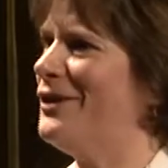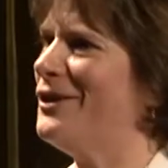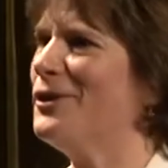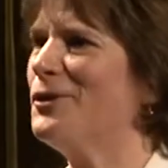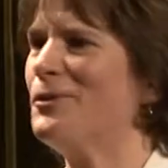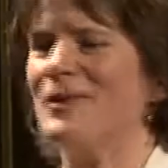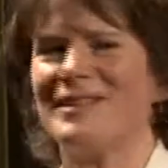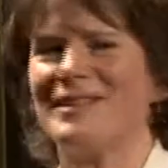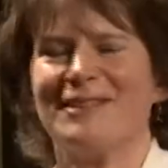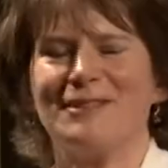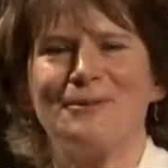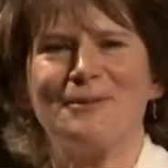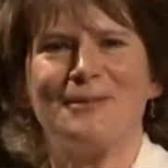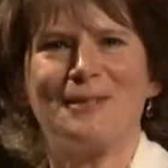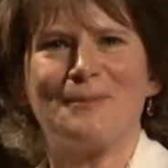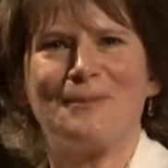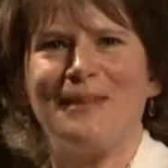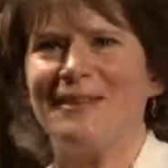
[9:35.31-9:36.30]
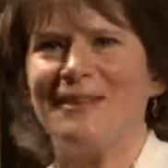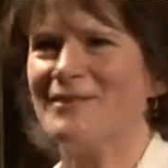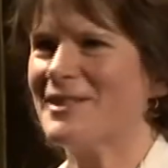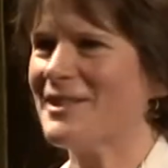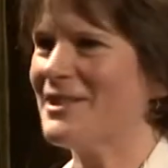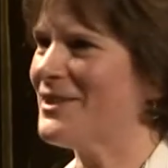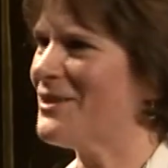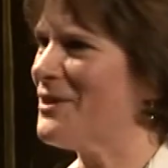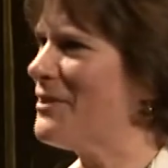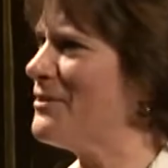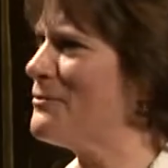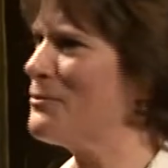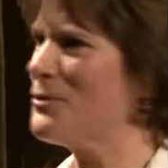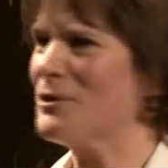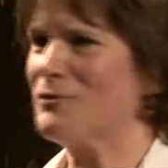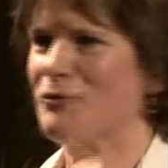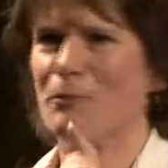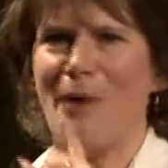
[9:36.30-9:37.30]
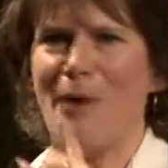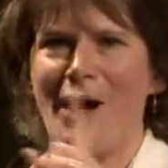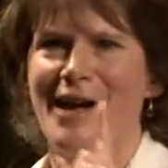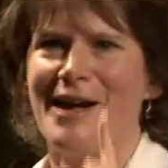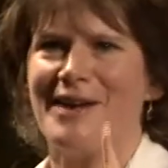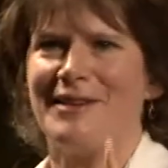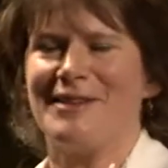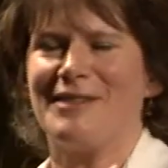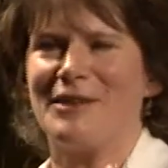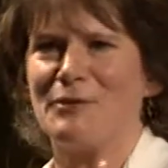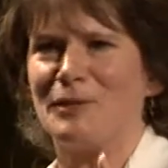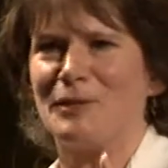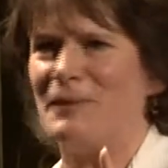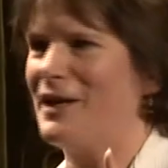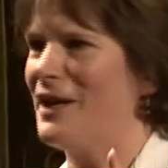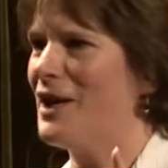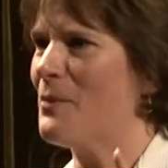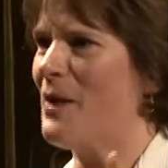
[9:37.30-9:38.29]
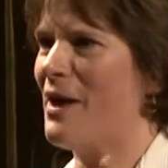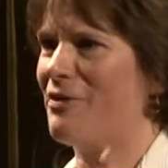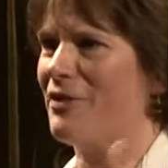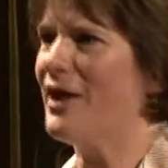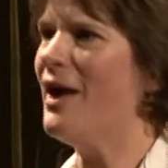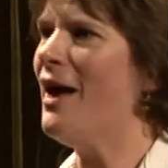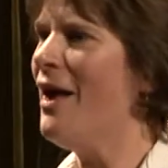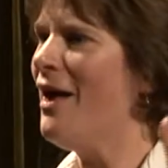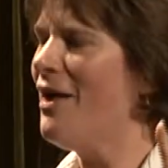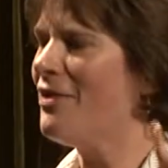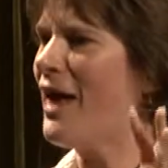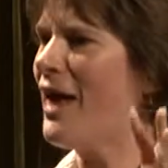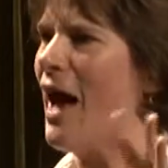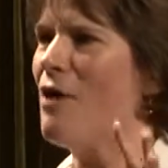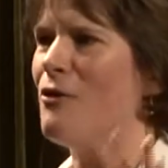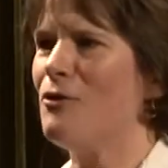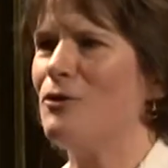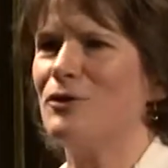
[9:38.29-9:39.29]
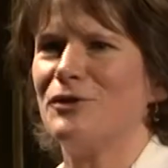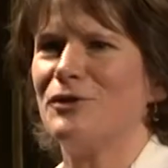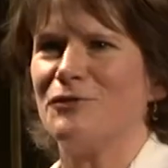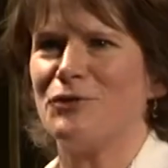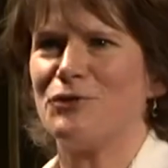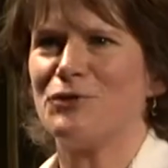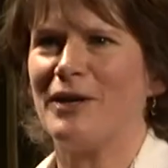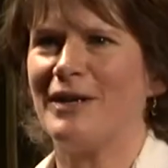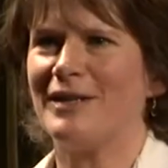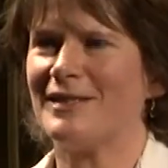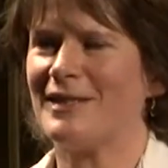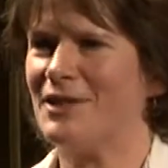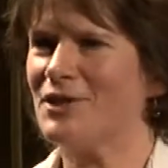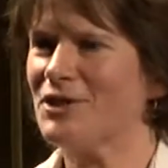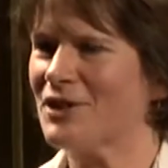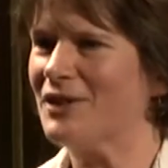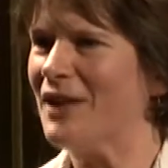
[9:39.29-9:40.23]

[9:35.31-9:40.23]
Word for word: Who was it who was speaking? Was it uh, Christopher Pine, I think, was speaking about the, the owls of the translation.